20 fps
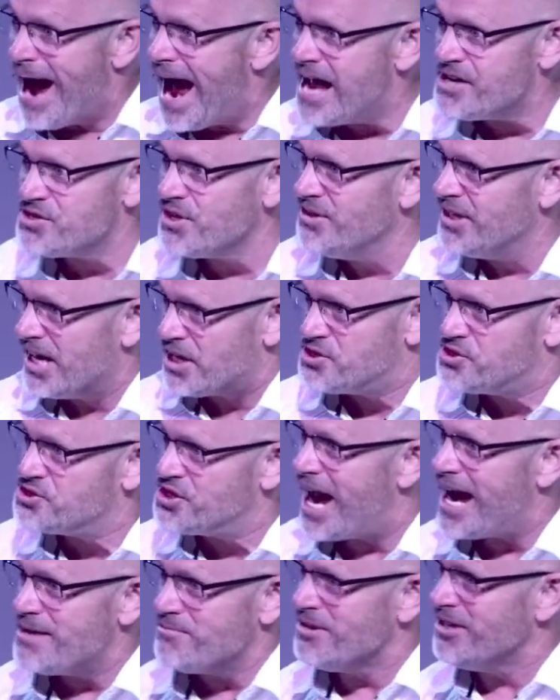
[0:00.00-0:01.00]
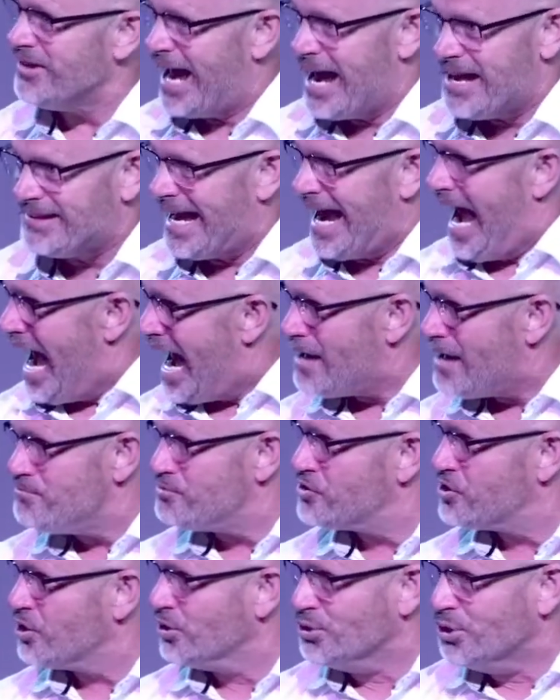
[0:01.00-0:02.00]
imagine the excitement and the
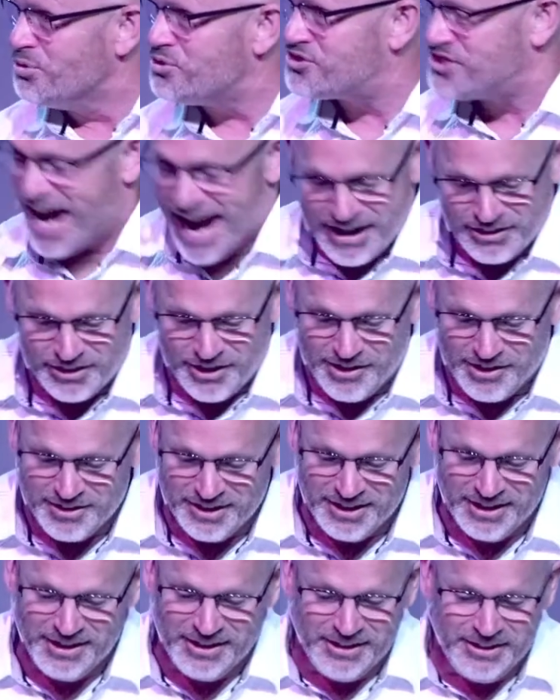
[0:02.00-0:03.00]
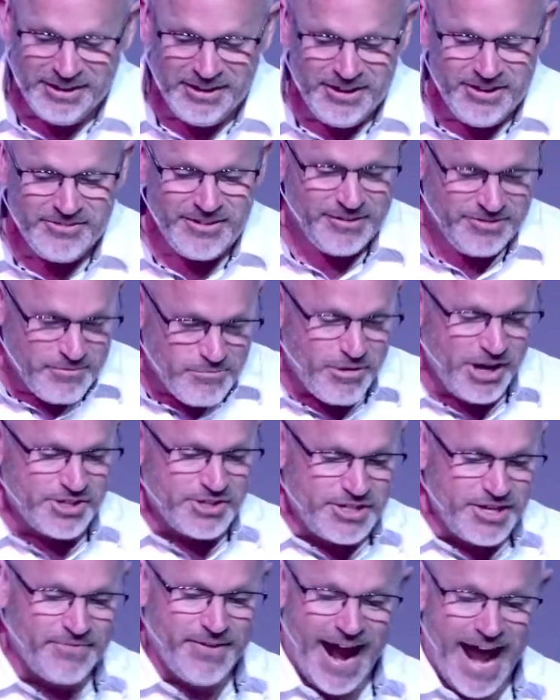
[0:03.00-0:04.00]
absolute terror that he
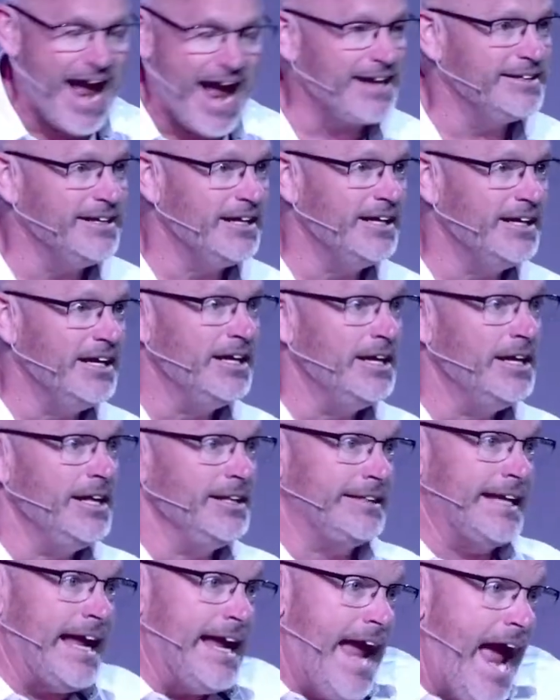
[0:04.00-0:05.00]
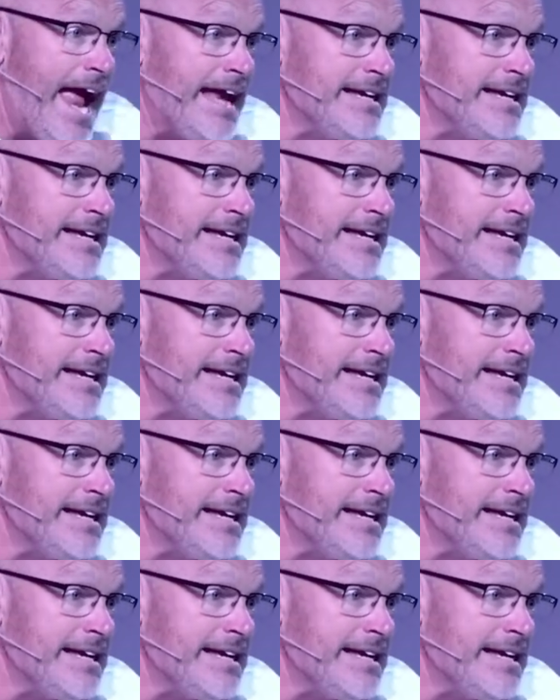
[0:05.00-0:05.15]
must have had? They